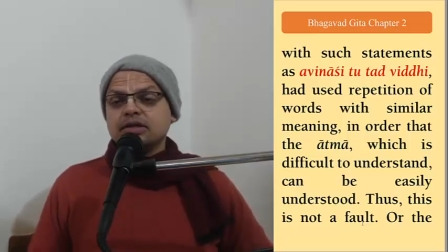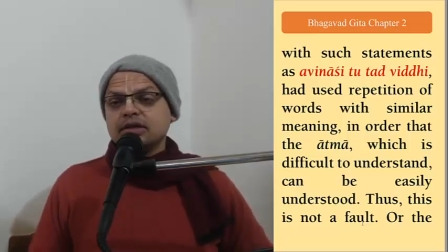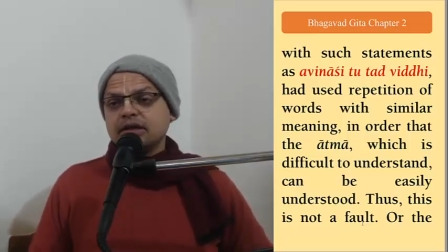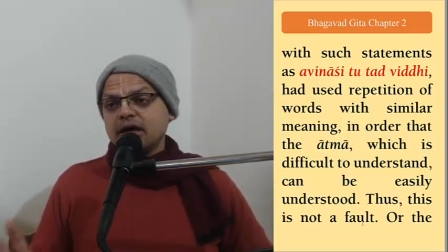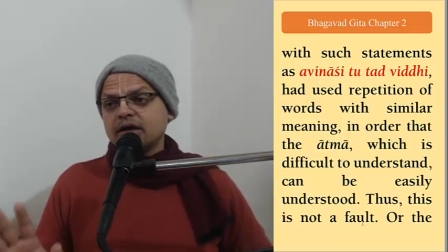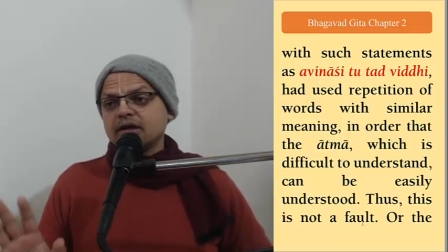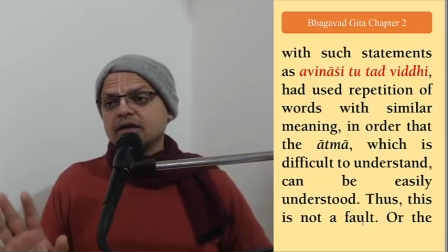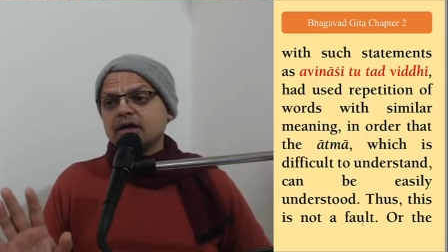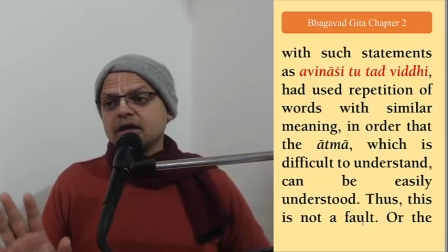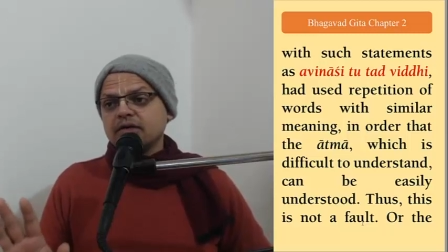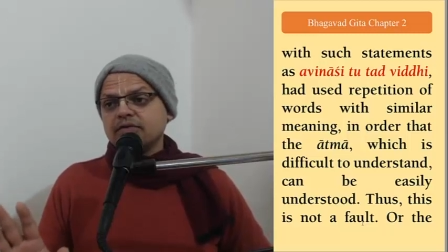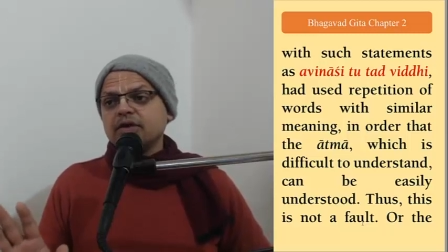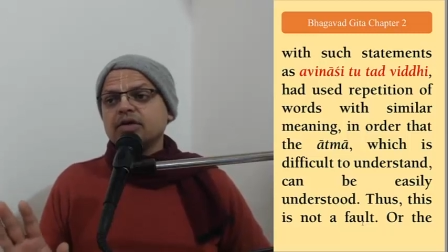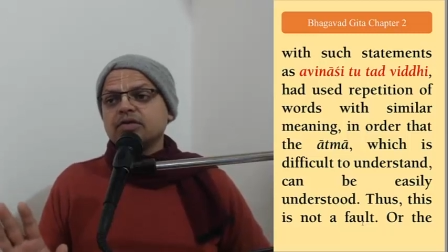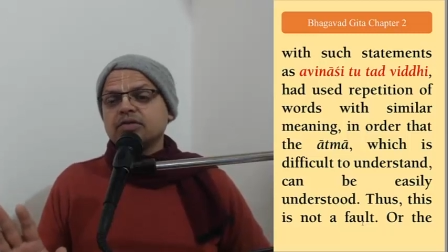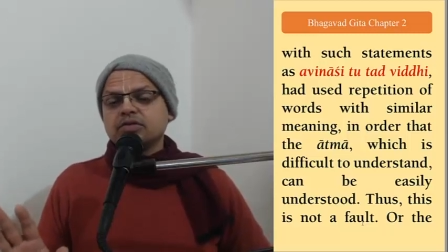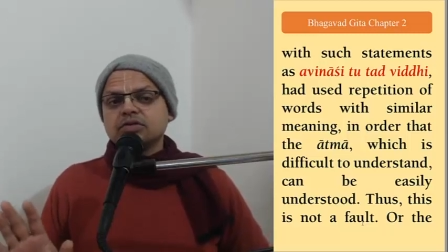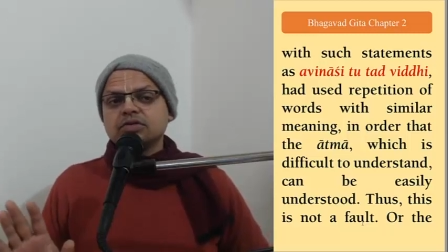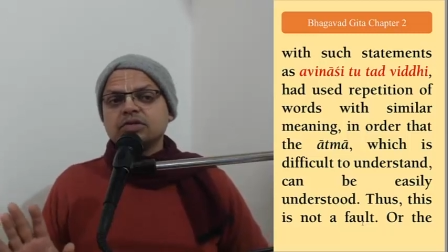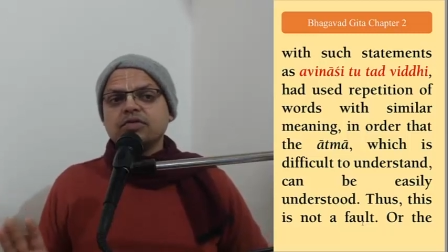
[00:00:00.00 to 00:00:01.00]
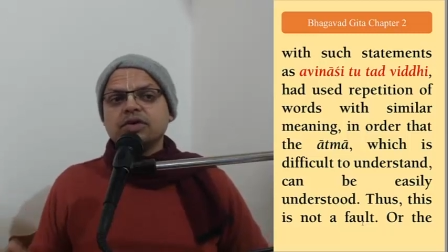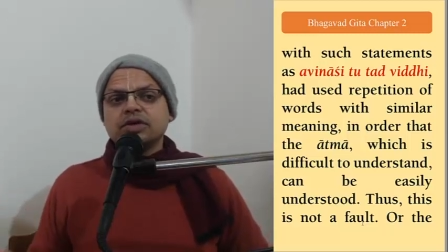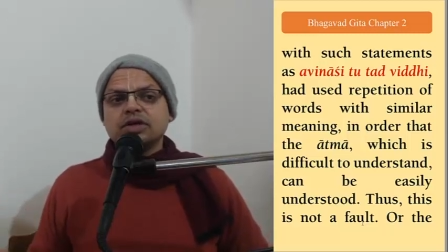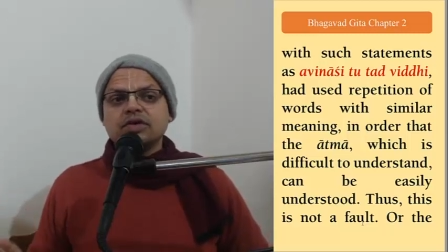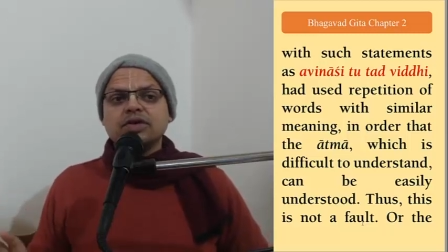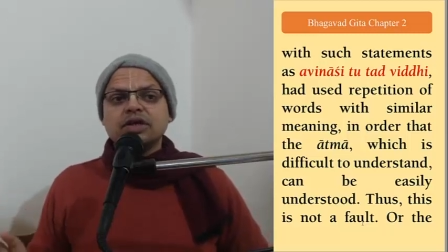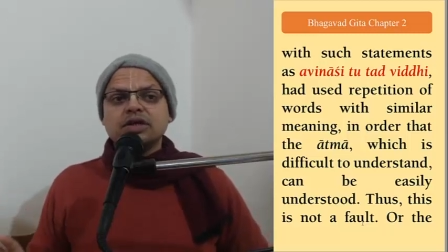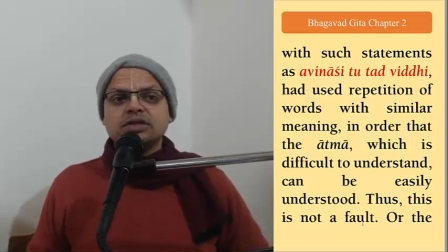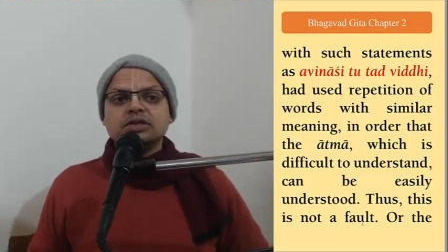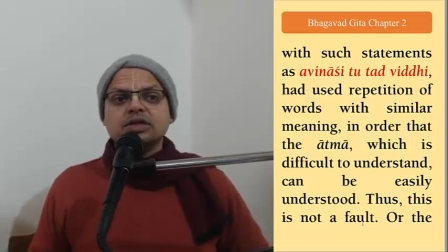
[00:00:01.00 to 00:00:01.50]
They are giving to the
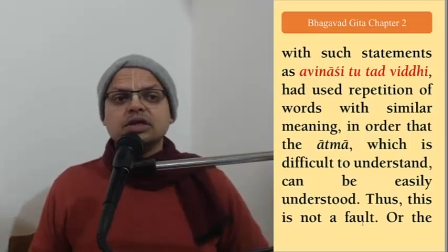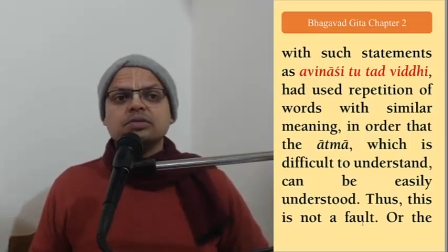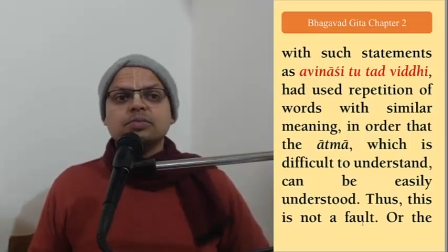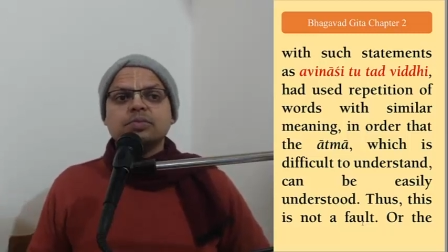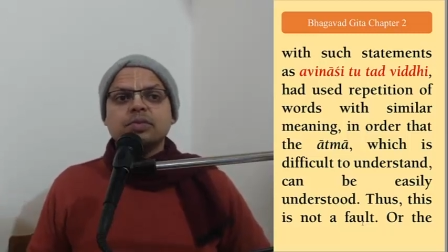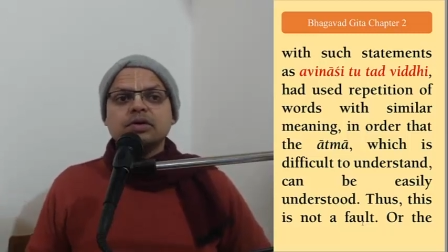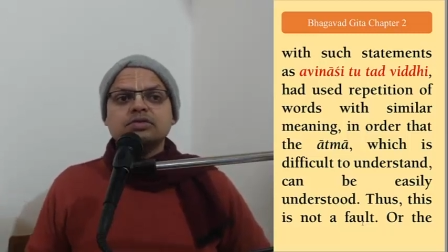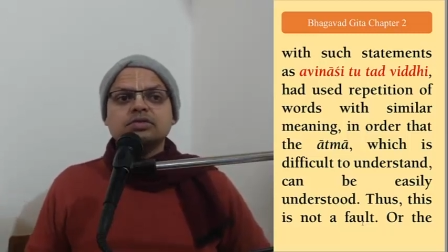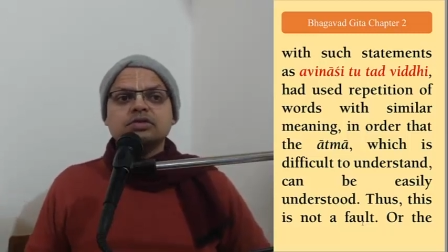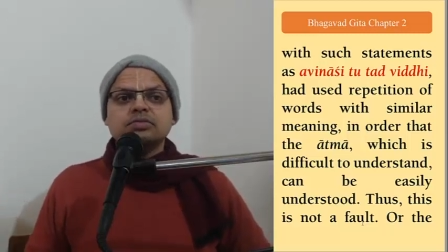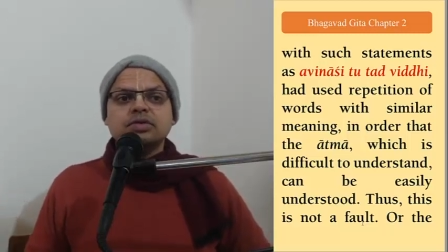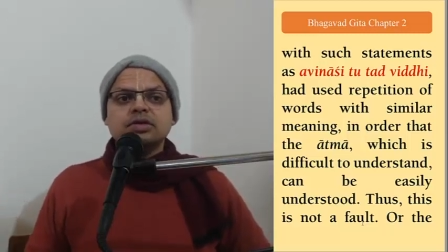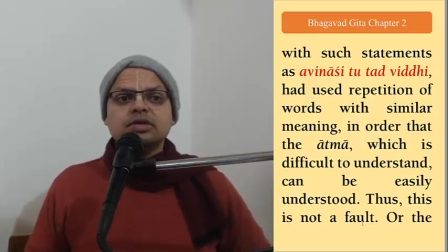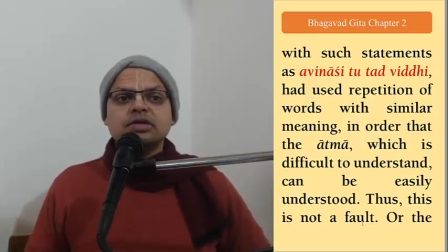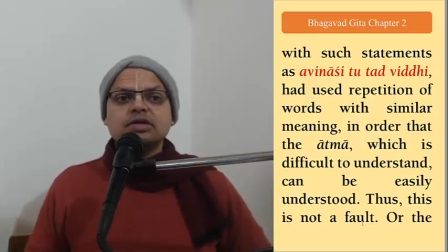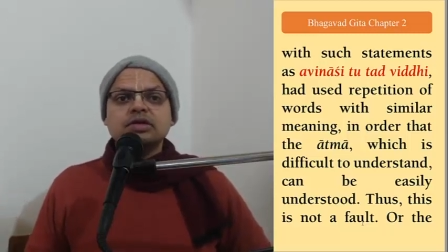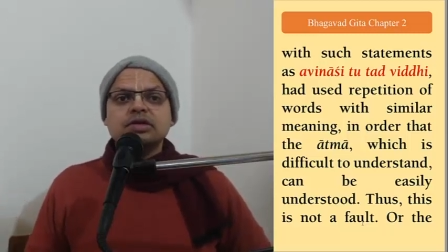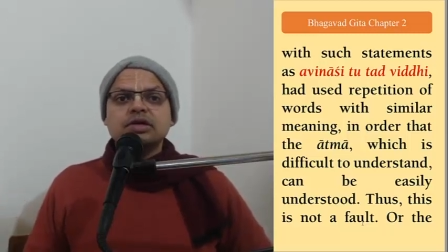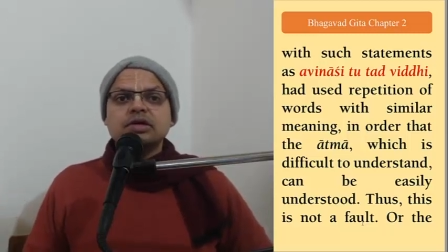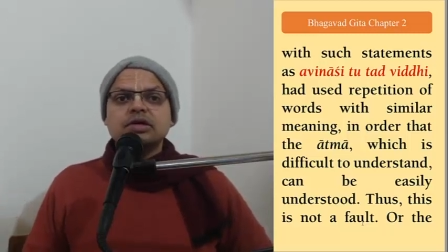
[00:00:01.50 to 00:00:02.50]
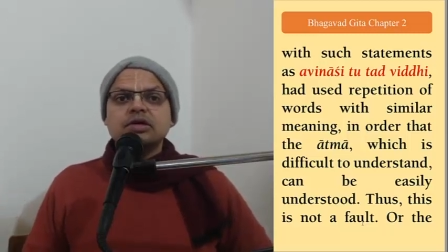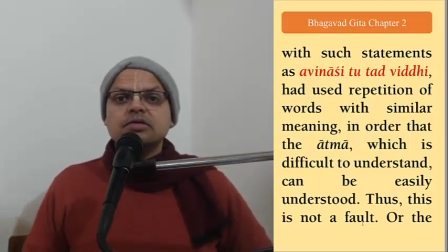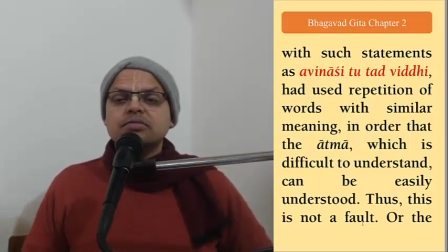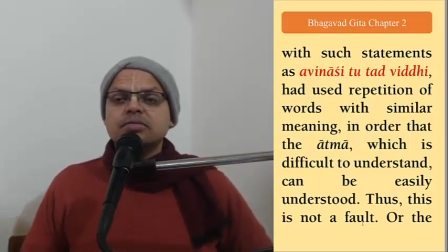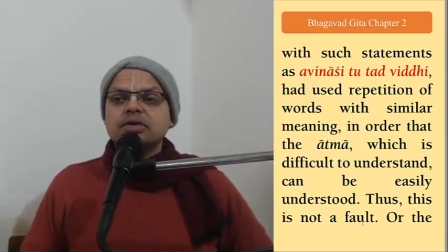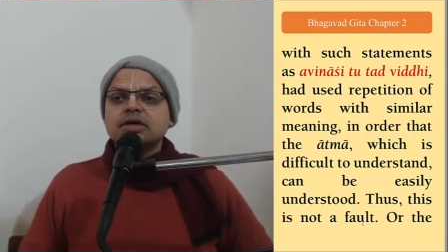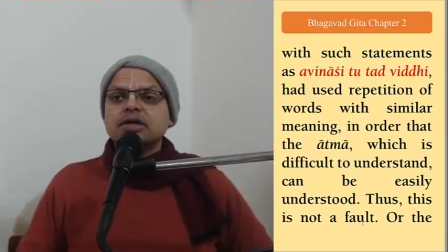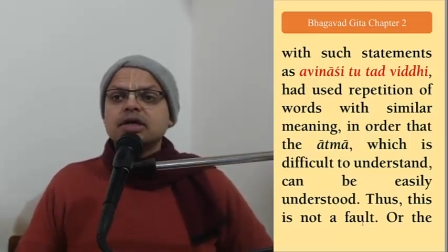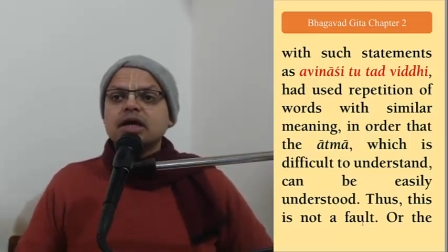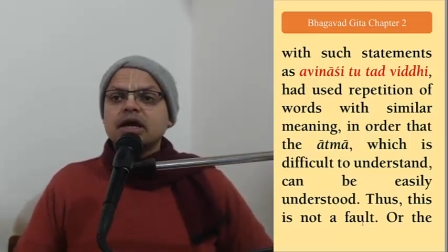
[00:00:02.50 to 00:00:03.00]
whatever extent possible,
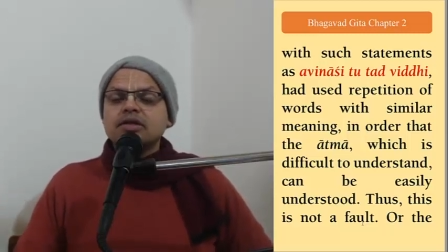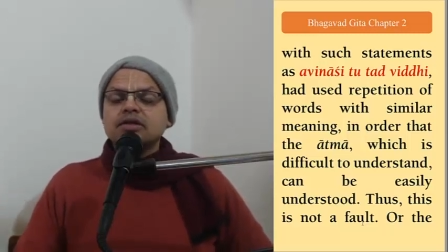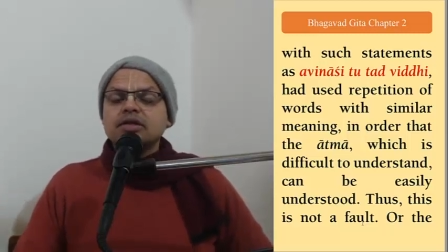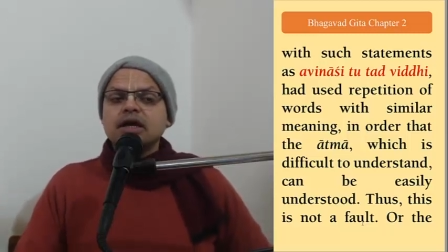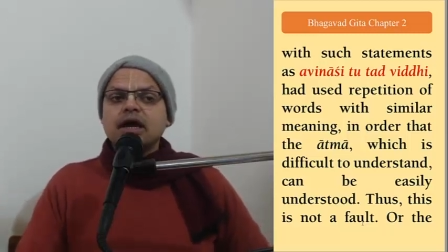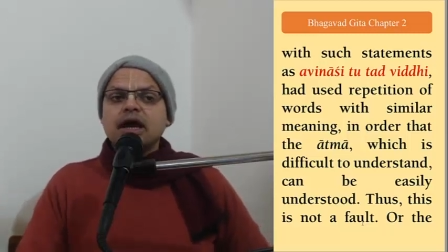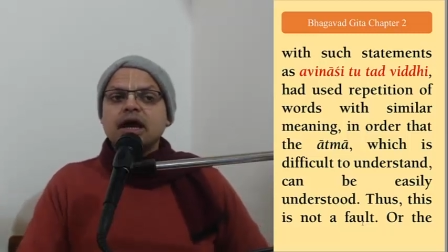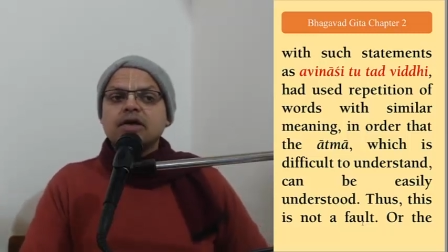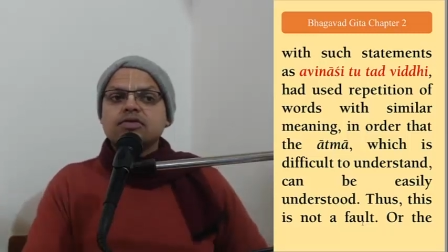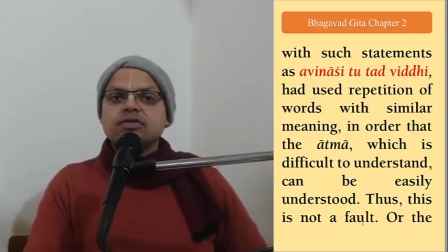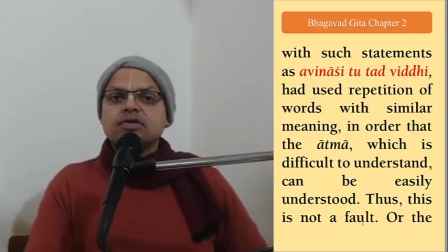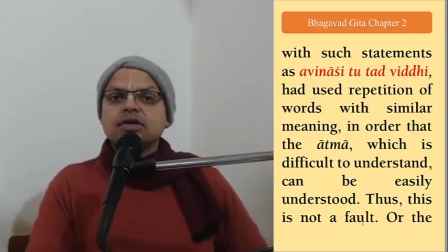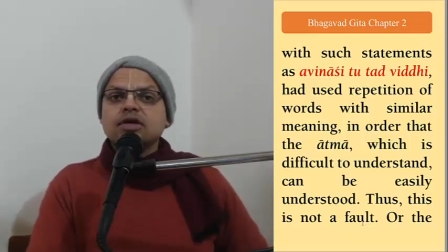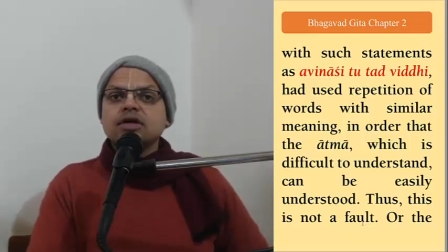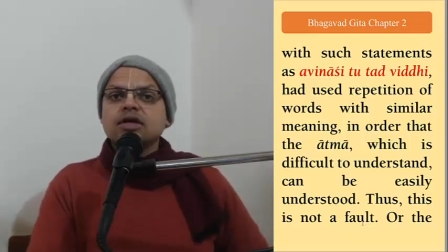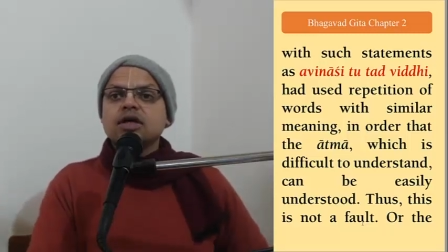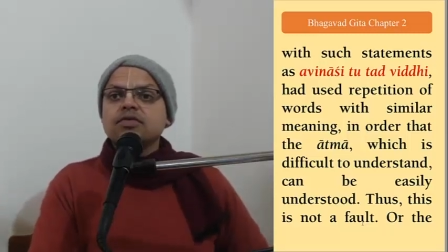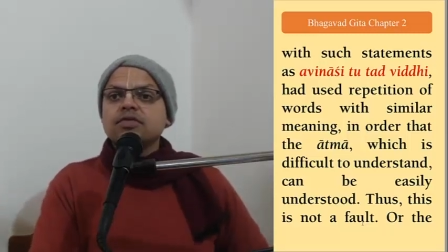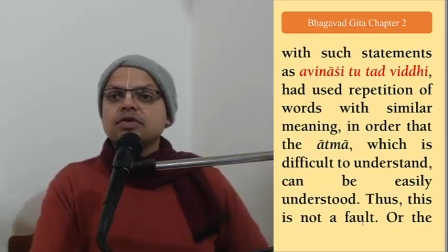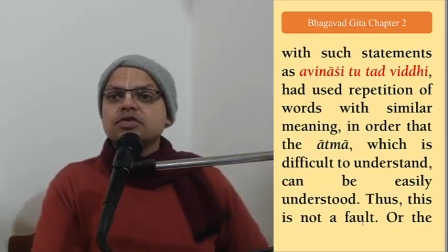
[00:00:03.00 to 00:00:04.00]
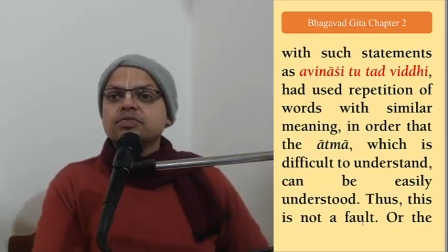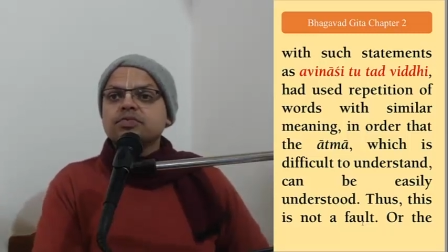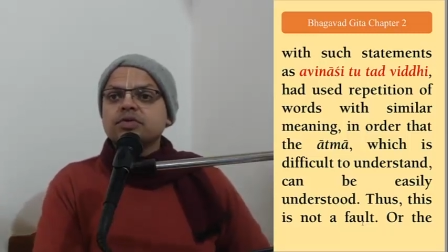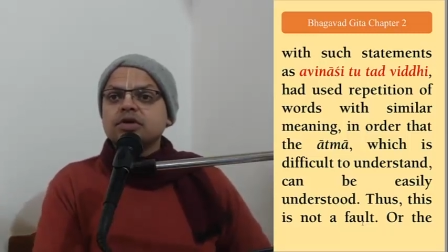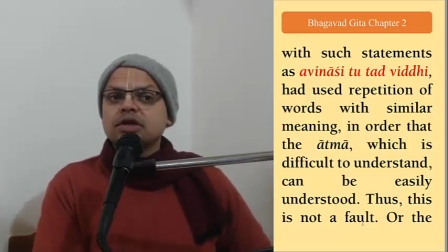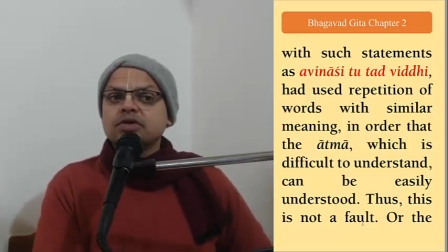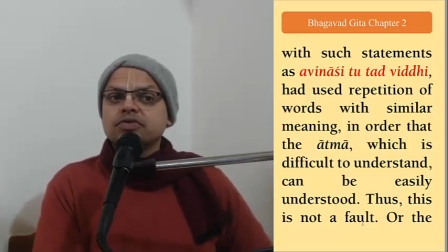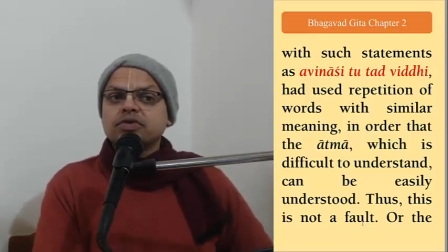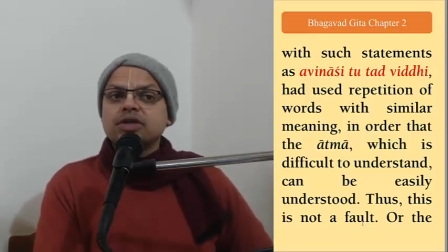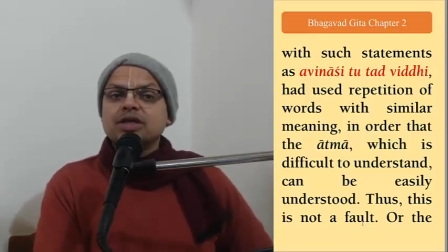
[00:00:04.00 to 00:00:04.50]
but can they actually give us
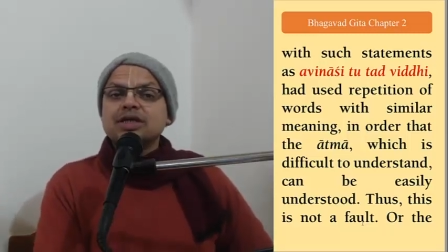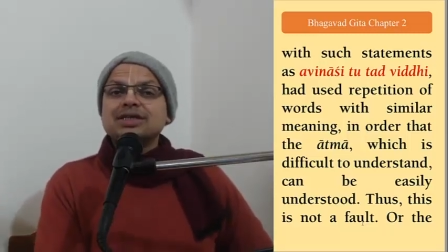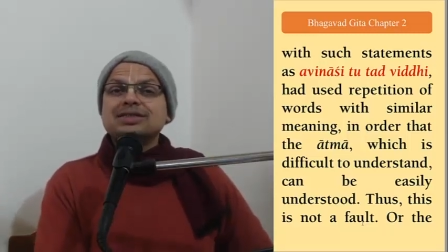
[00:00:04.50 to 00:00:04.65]
protection?